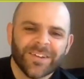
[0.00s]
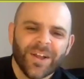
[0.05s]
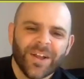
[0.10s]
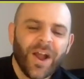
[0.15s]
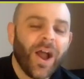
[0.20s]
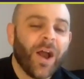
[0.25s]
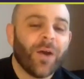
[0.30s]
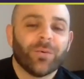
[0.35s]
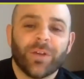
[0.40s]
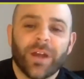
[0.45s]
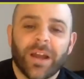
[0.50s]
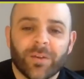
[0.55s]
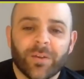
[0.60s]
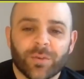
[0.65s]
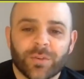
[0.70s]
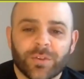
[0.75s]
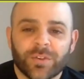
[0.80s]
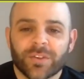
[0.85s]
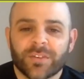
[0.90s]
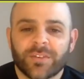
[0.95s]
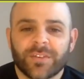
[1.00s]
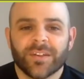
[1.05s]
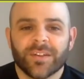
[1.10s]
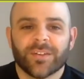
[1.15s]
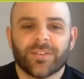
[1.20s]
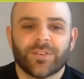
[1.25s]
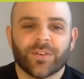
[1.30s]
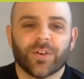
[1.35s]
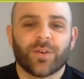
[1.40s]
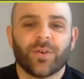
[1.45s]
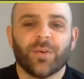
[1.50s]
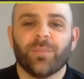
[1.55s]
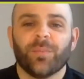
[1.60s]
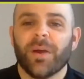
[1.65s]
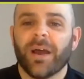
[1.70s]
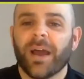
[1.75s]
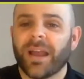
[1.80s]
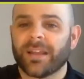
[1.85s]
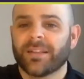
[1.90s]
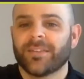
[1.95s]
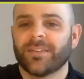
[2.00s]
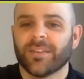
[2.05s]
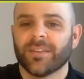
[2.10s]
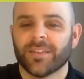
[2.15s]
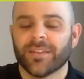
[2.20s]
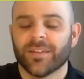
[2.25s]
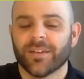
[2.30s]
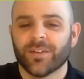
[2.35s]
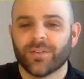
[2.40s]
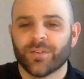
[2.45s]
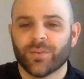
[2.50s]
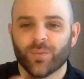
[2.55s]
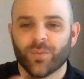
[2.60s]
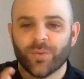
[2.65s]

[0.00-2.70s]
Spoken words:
I was just gonna circle back to